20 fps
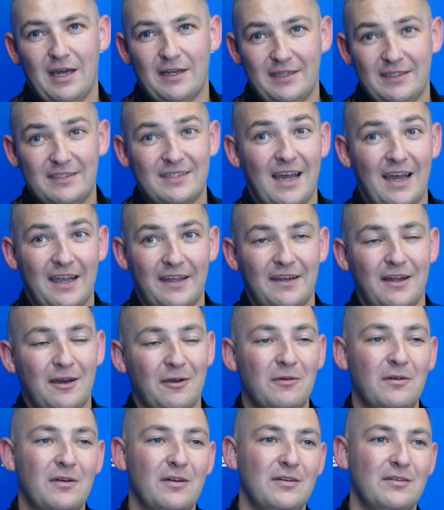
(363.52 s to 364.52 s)
I need to iron
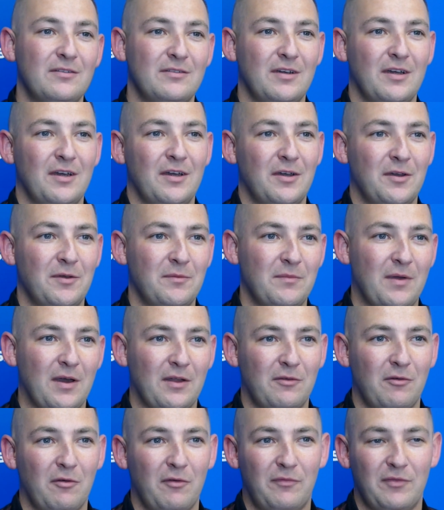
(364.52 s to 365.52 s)
out,
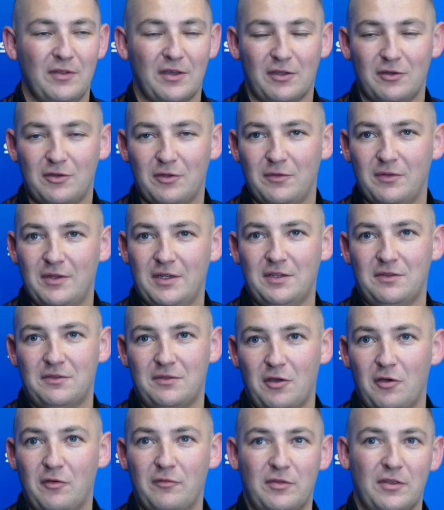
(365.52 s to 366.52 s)
and hopefully I can do it
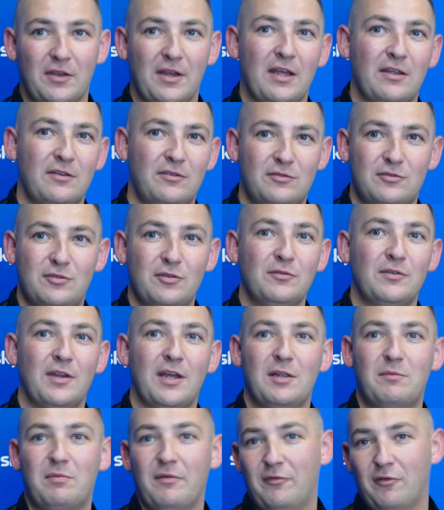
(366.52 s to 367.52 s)
over the next 2
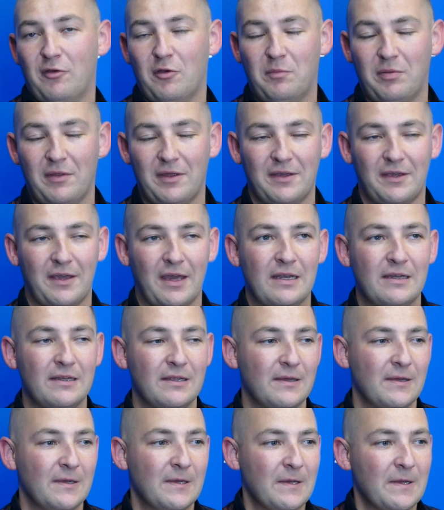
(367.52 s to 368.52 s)
days before I play again.
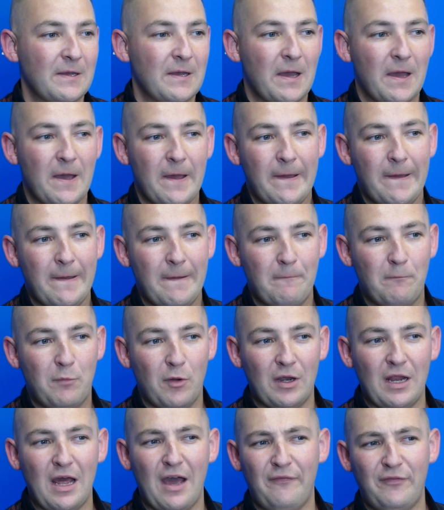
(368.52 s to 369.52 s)

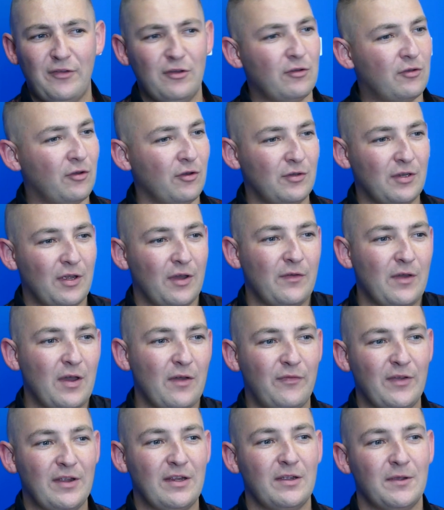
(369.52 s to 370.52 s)
But no, I feel good.
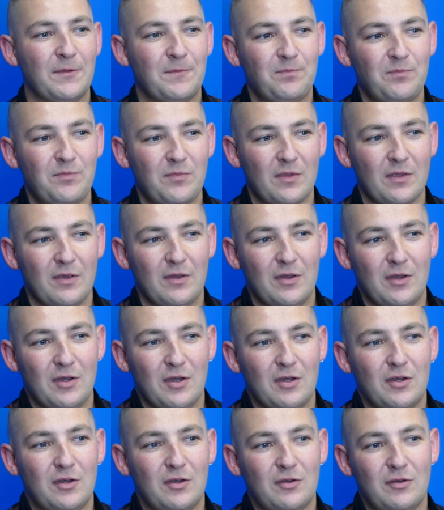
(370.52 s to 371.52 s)
I think
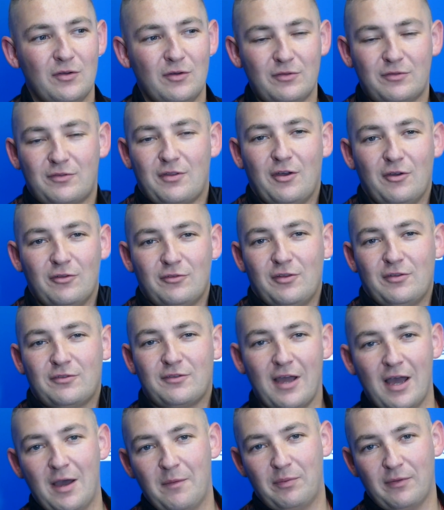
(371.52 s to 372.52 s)
us as
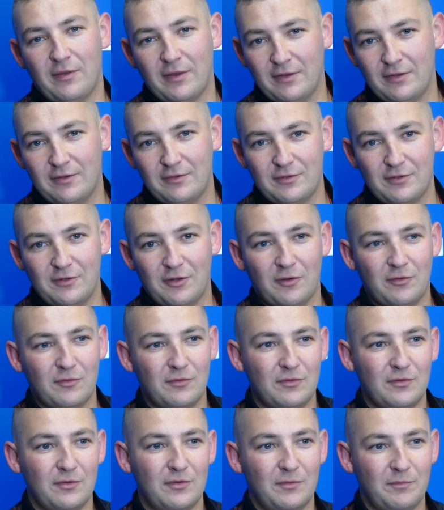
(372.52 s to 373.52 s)
dart players, you
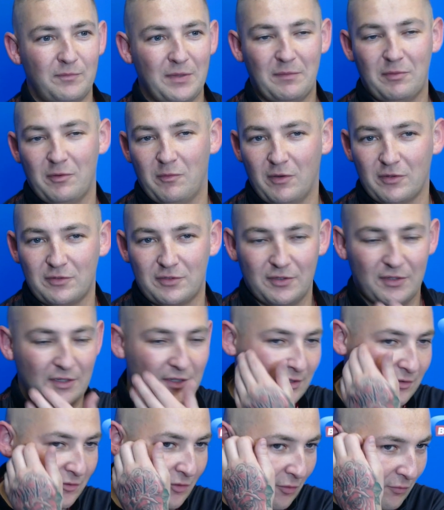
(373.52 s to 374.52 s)
know, people watching
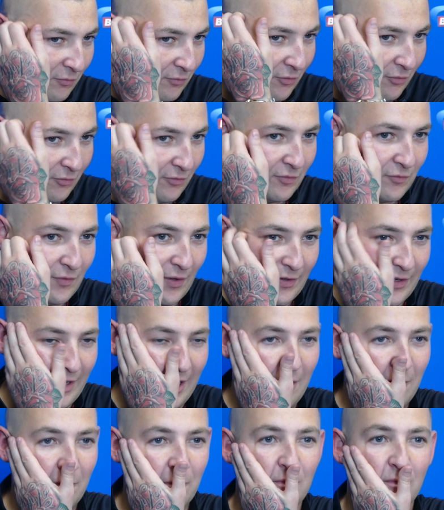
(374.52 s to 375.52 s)
these don't understand
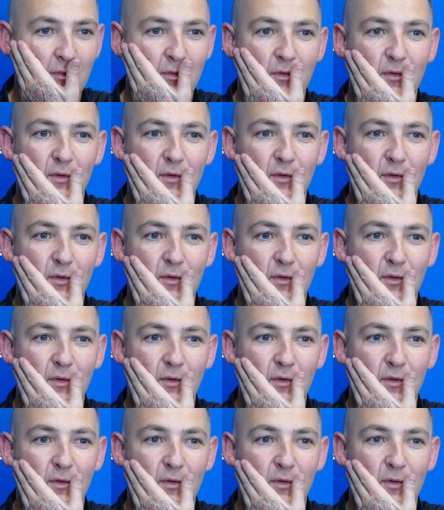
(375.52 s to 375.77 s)
how